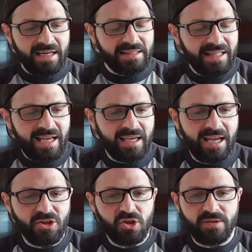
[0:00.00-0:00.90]
like,
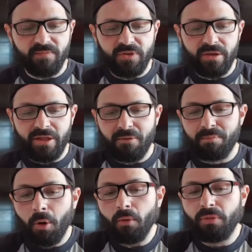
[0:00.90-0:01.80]
it just, they're
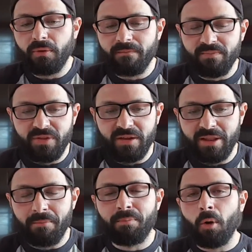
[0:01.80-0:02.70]
both
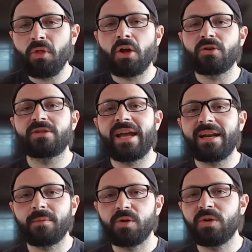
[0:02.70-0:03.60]

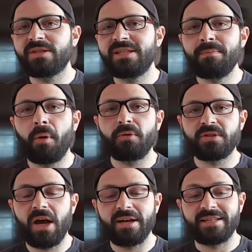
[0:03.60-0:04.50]
understandable. You could see both
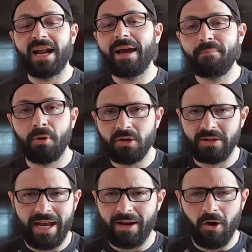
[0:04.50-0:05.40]
sides, and I
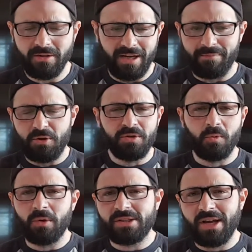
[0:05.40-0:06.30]
personally had a hard time
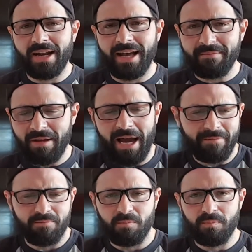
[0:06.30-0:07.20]
choosing which side
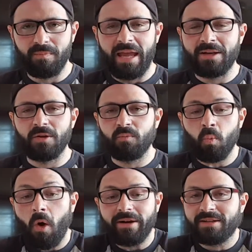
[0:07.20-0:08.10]
I
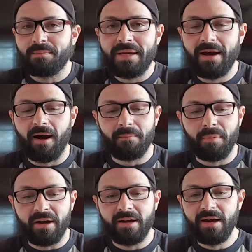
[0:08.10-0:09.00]
wanted to be on.
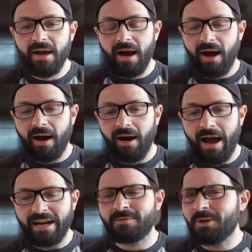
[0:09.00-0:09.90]
But
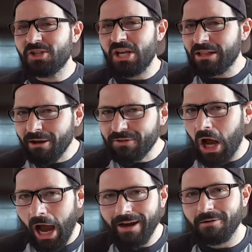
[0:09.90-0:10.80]
and as much as I loved
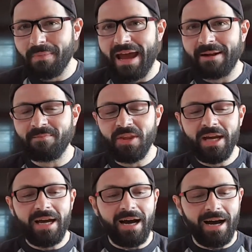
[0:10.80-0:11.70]
Iron Man,
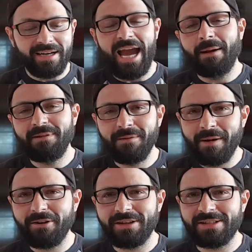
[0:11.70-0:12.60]
Captain
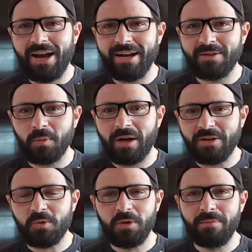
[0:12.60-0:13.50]
America's side is what I
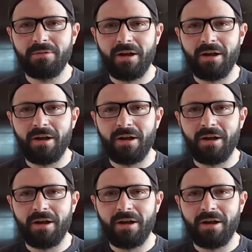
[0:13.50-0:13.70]
truly